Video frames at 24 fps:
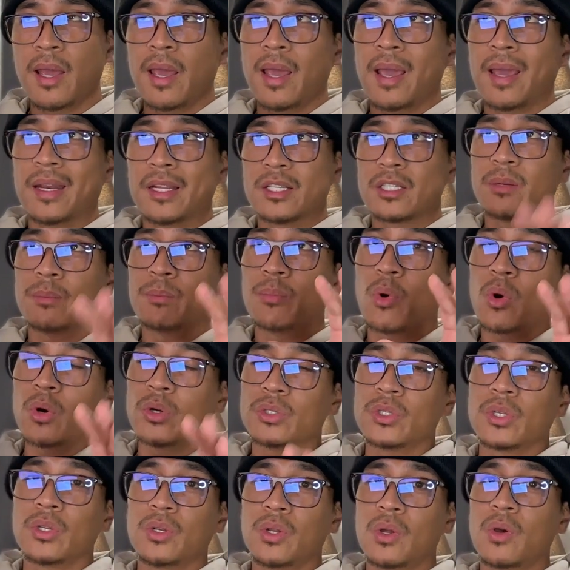And it's important
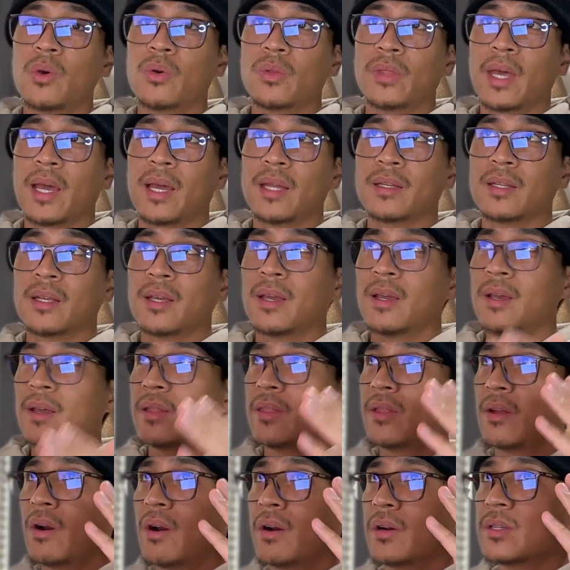to know that
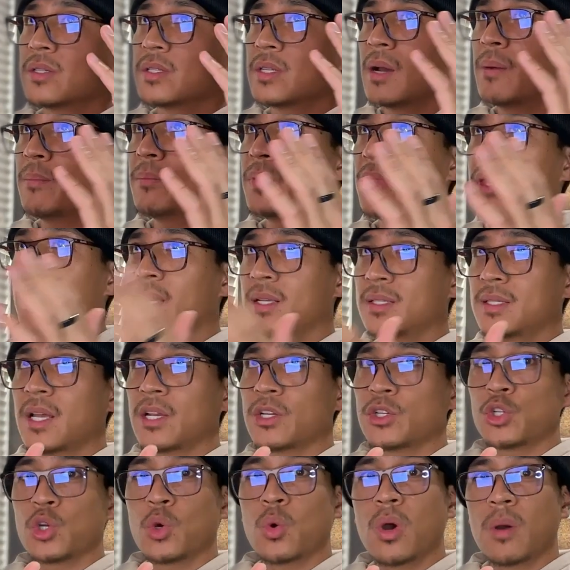there are some things that
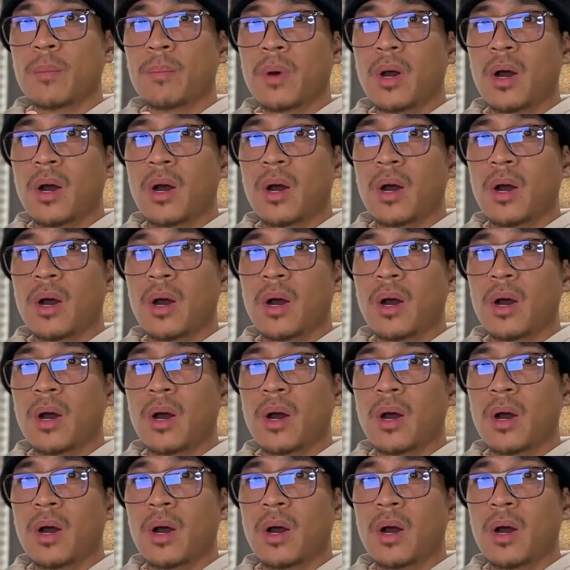show up